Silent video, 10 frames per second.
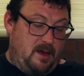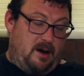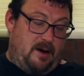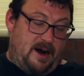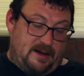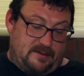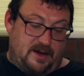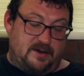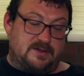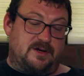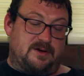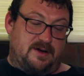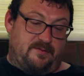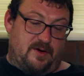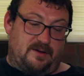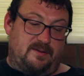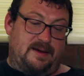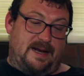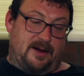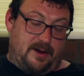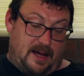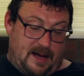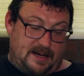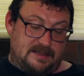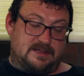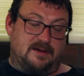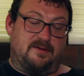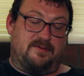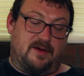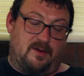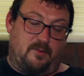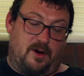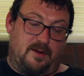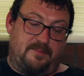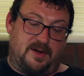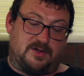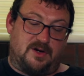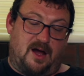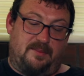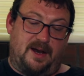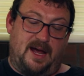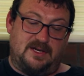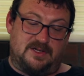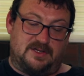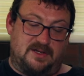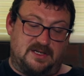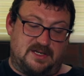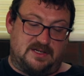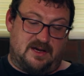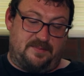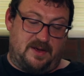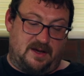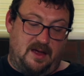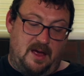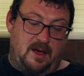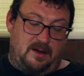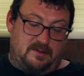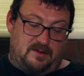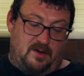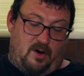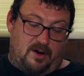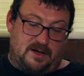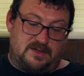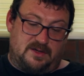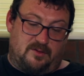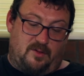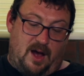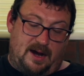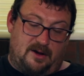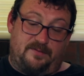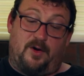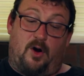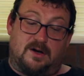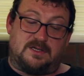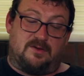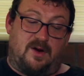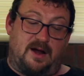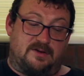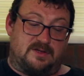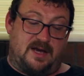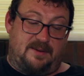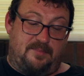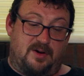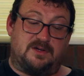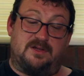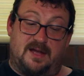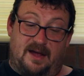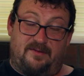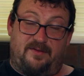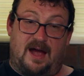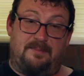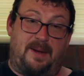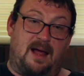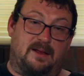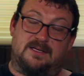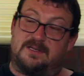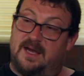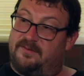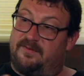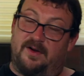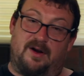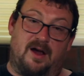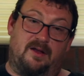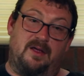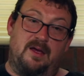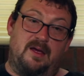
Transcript: All right, and those are your different, kinds of word and picture combinations. And this is something that the artist and the writer, if the artist and the writer are the same person, they have to find balance. They have to figure out